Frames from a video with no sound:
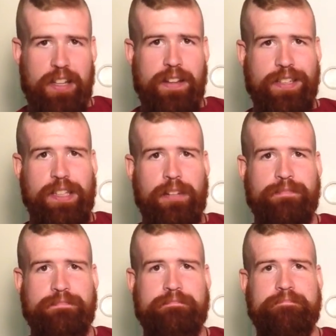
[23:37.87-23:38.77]
Thanks again.
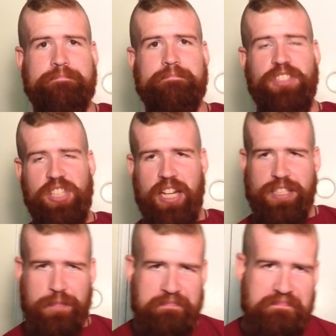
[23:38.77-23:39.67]
See you next time.